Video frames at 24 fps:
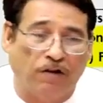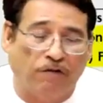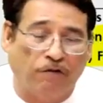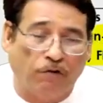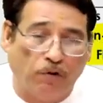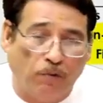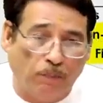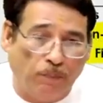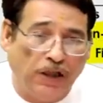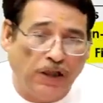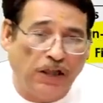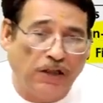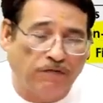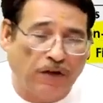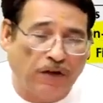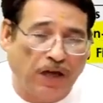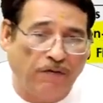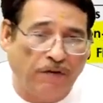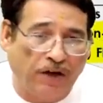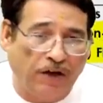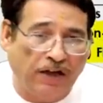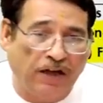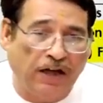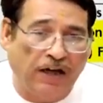rupees
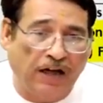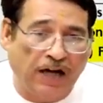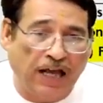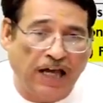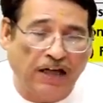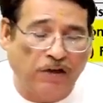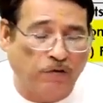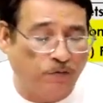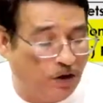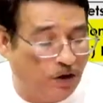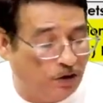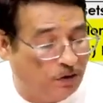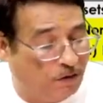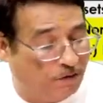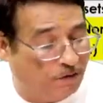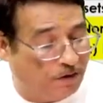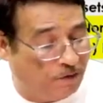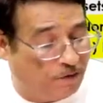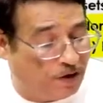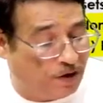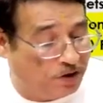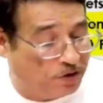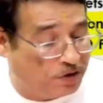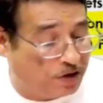500 lakhs worth of
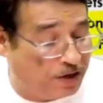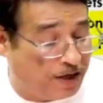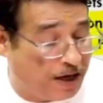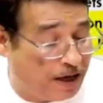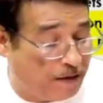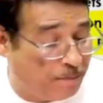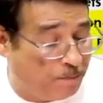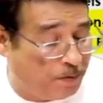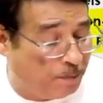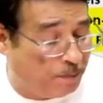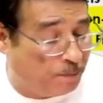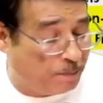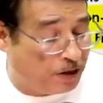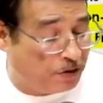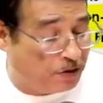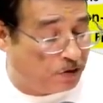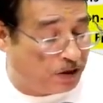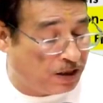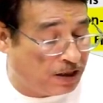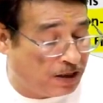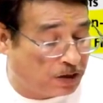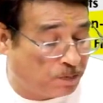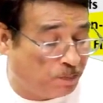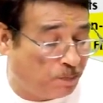debenture have been
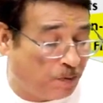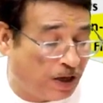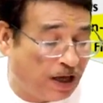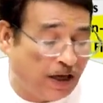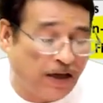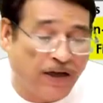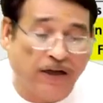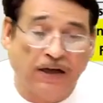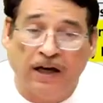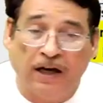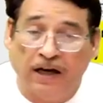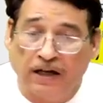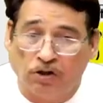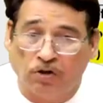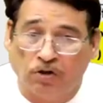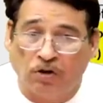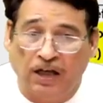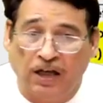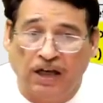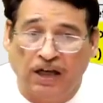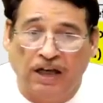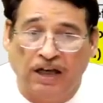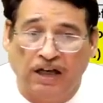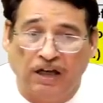purchased by
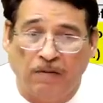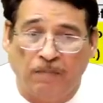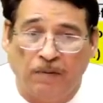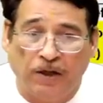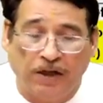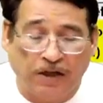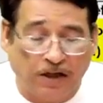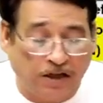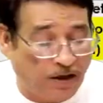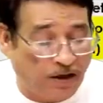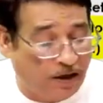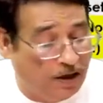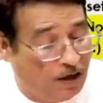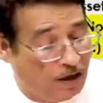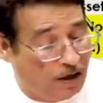actually A Limited.